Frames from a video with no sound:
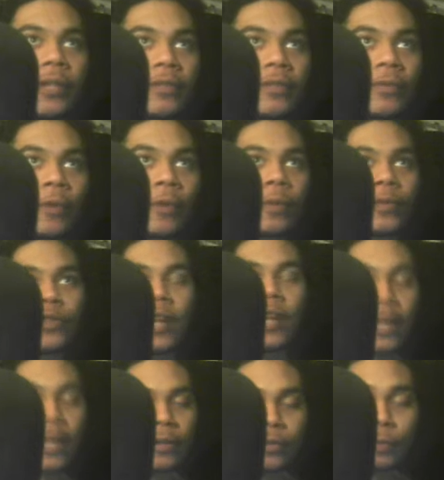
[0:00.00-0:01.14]
four, but
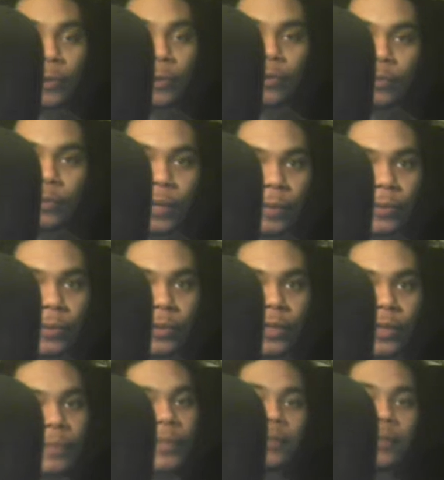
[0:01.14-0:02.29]
you're supposed to be able to, then it
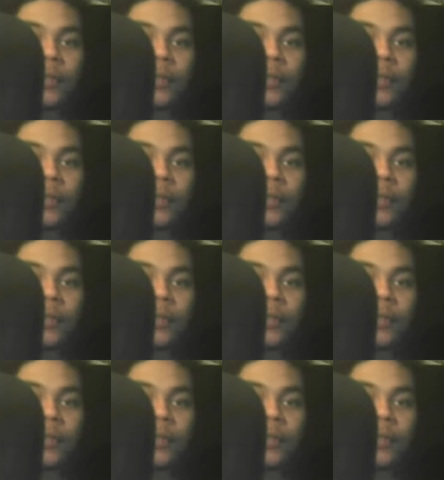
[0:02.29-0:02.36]
must be